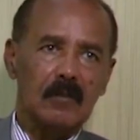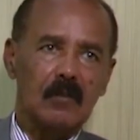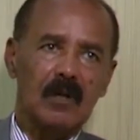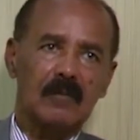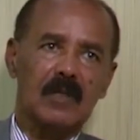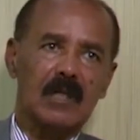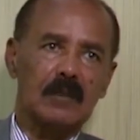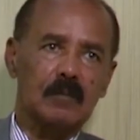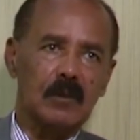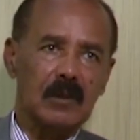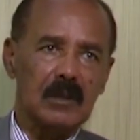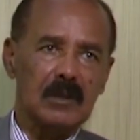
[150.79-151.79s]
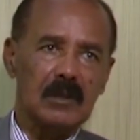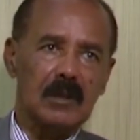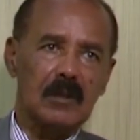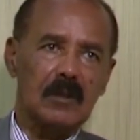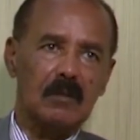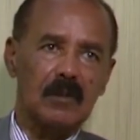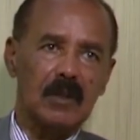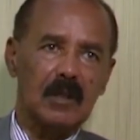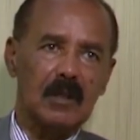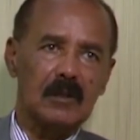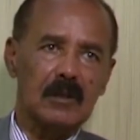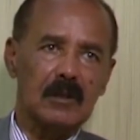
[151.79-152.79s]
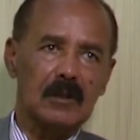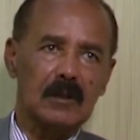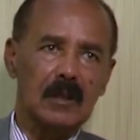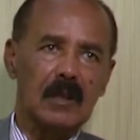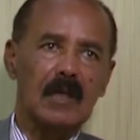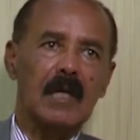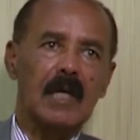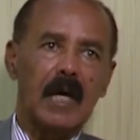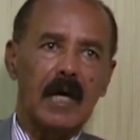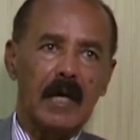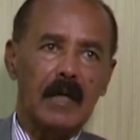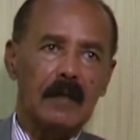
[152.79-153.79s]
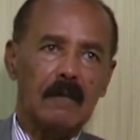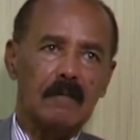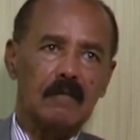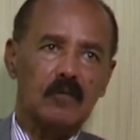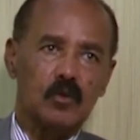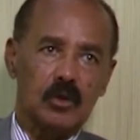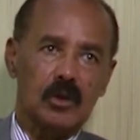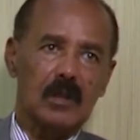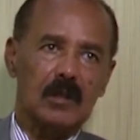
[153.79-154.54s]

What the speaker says: we have transportation and communications, and social